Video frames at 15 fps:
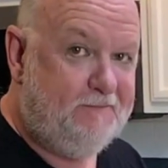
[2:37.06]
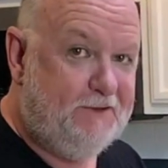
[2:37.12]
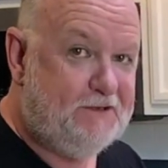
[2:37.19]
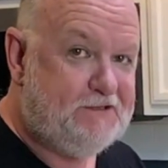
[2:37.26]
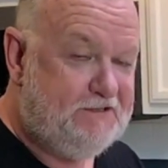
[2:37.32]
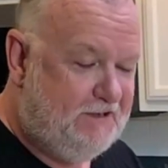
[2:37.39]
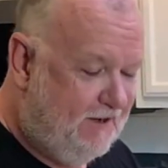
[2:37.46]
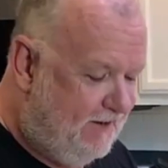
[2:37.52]

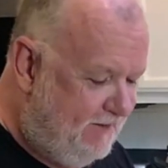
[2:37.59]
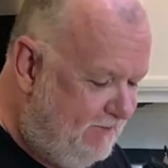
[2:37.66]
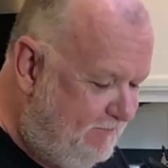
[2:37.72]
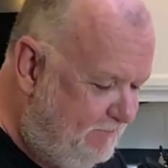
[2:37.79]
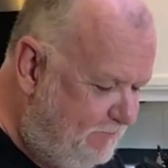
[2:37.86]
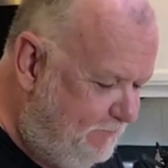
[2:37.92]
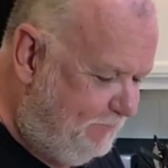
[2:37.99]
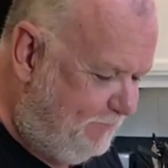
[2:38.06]
Looks done.
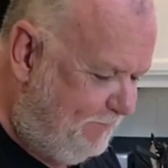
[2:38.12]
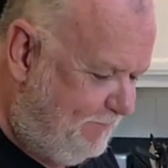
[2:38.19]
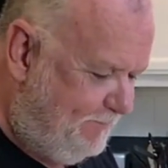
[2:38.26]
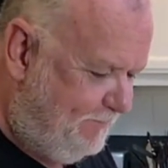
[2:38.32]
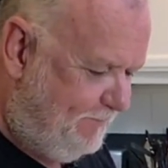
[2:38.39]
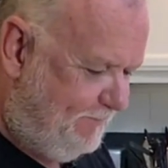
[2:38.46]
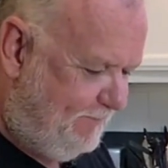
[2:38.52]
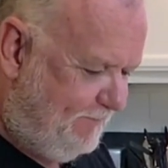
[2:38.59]

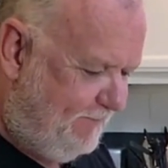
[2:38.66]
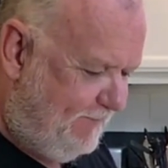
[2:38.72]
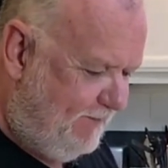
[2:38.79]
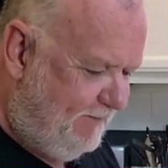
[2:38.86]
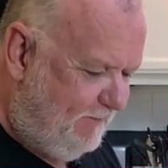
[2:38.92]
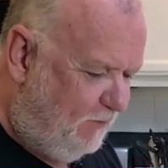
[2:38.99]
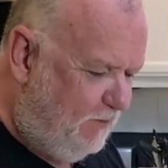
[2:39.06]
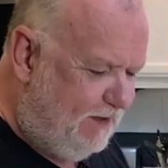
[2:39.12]

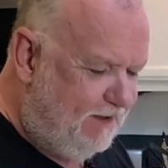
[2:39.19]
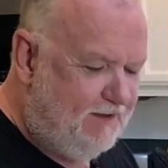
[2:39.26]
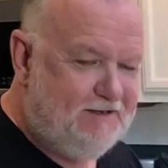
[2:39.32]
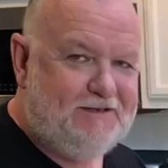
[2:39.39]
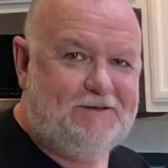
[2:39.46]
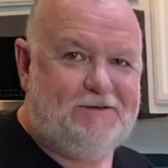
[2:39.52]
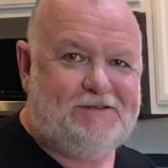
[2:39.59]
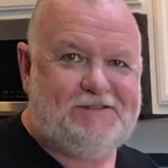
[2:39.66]
All we gotta
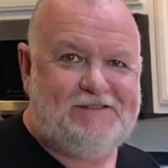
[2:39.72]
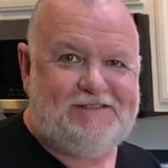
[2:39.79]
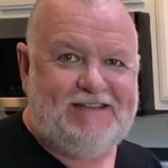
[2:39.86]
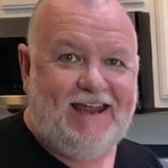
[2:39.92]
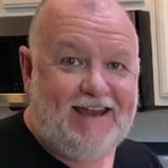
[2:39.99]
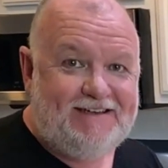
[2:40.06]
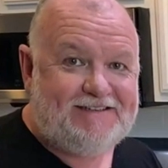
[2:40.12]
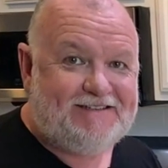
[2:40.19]
do is
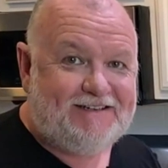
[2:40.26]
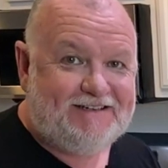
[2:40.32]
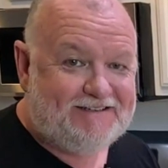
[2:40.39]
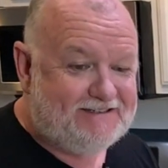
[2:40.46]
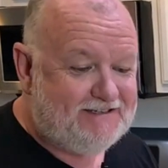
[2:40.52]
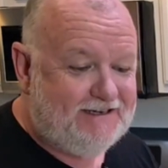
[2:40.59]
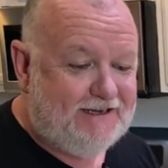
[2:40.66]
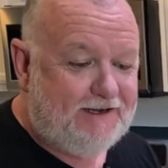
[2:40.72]
taste it and
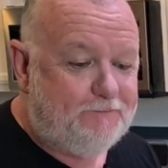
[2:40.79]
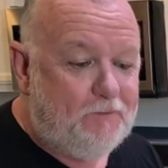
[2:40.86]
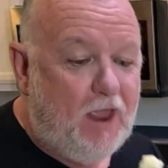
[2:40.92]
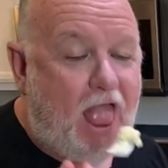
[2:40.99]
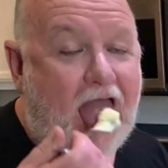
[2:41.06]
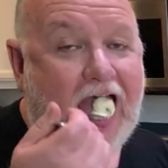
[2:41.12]
see.